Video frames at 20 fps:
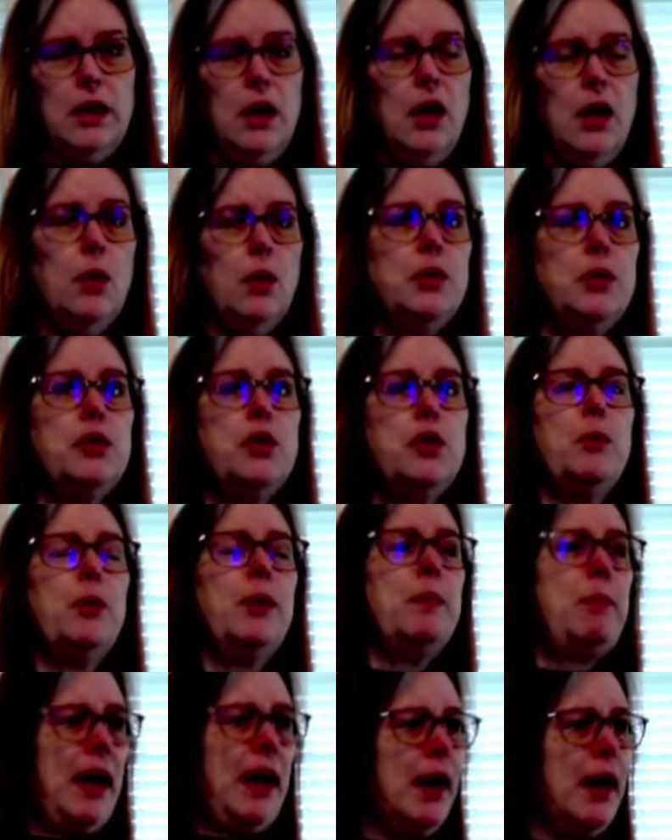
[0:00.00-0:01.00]
was to
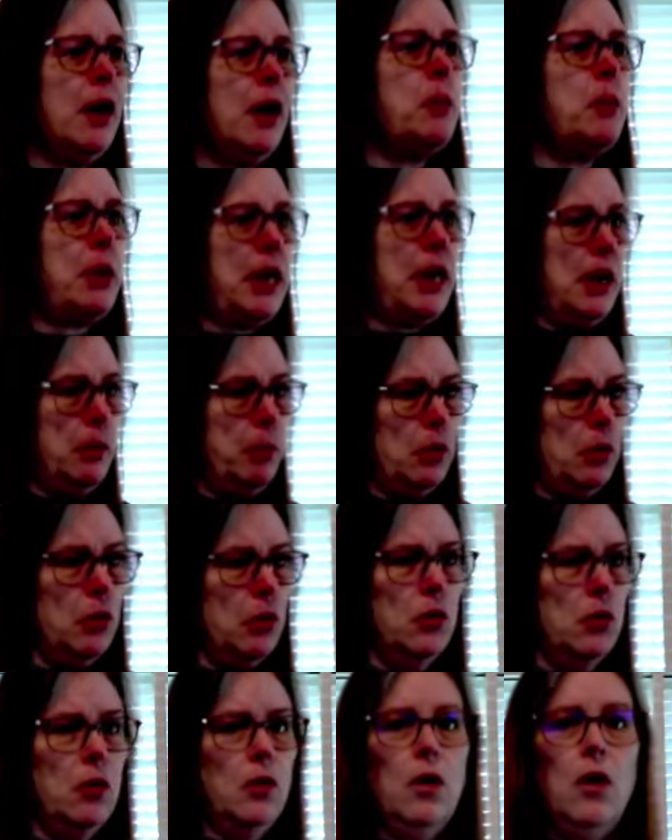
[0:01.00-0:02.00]
prepare people
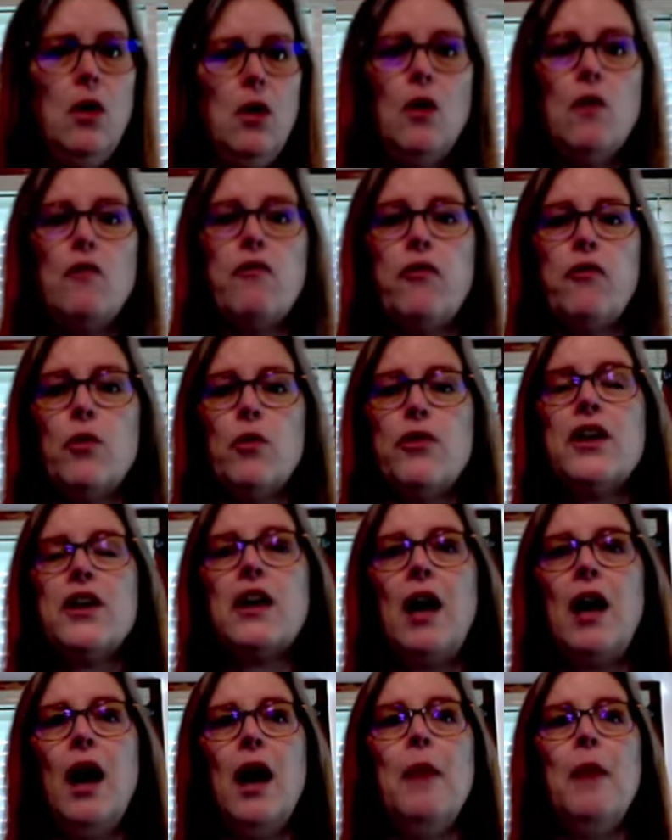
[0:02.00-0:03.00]
for the
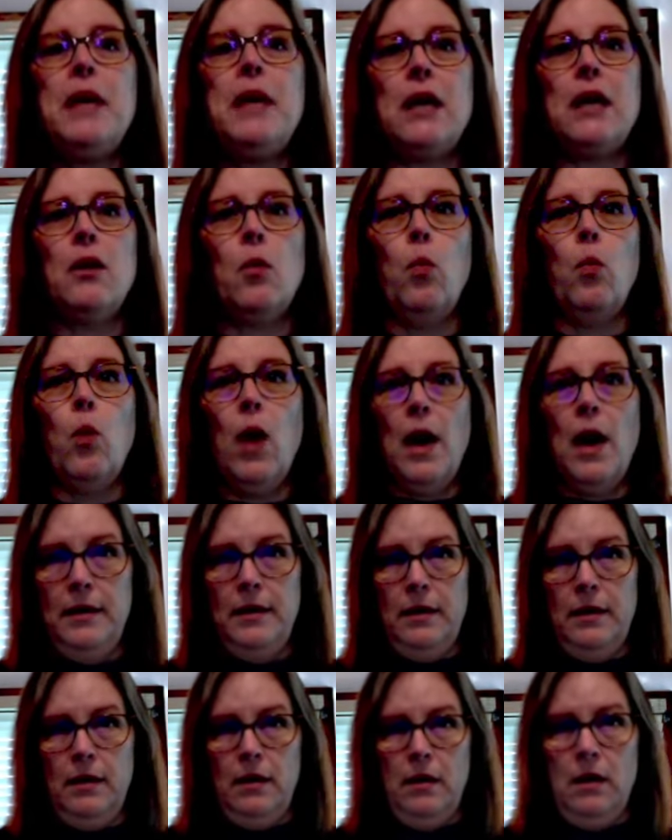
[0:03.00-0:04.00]
coming one,